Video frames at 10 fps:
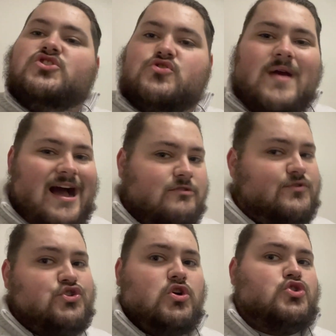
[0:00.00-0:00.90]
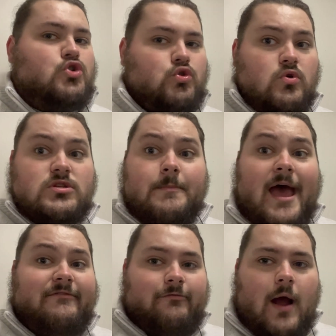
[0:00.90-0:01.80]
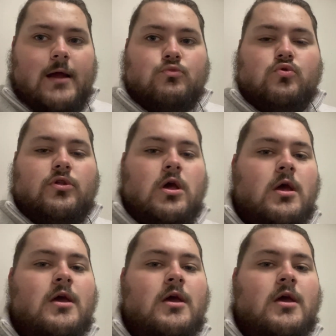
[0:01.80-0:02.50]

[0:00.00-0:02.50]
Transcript: Two out of structure throws to Pat Freiermuth.